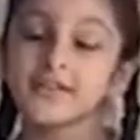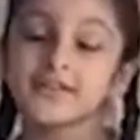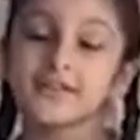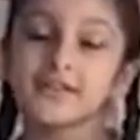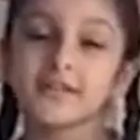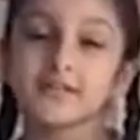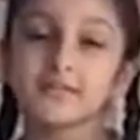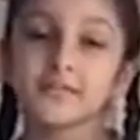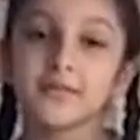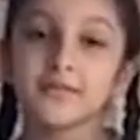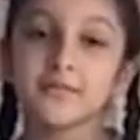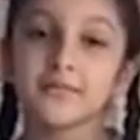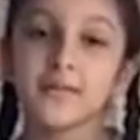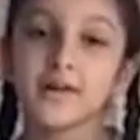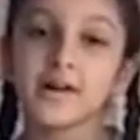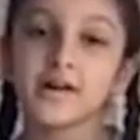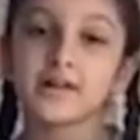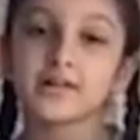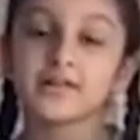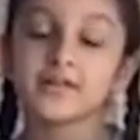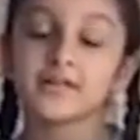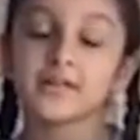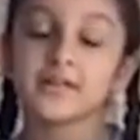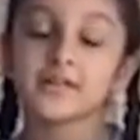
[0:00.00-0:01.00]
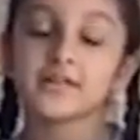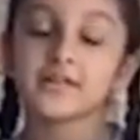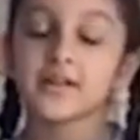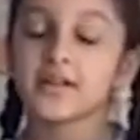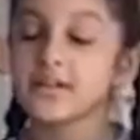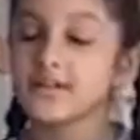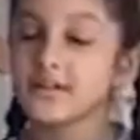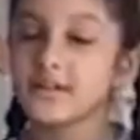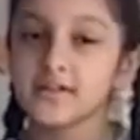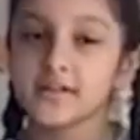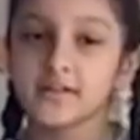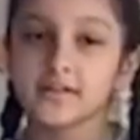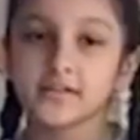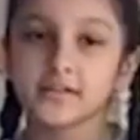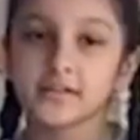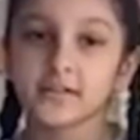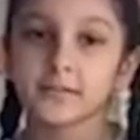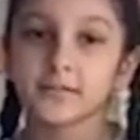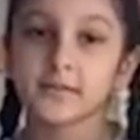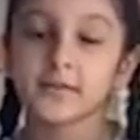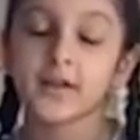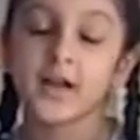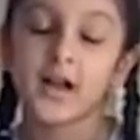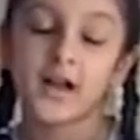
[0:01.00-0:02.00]
teaching me manners and
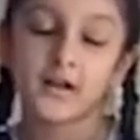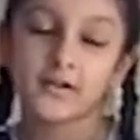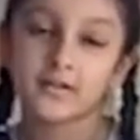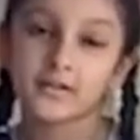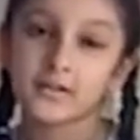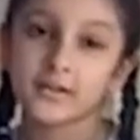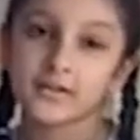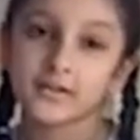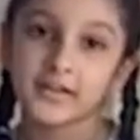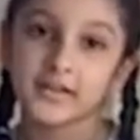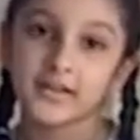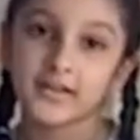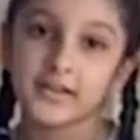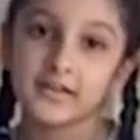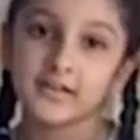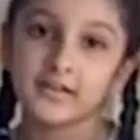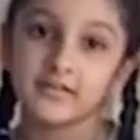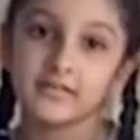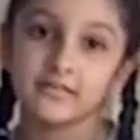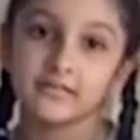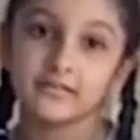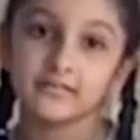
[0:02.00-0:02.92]
teaching me how to lead,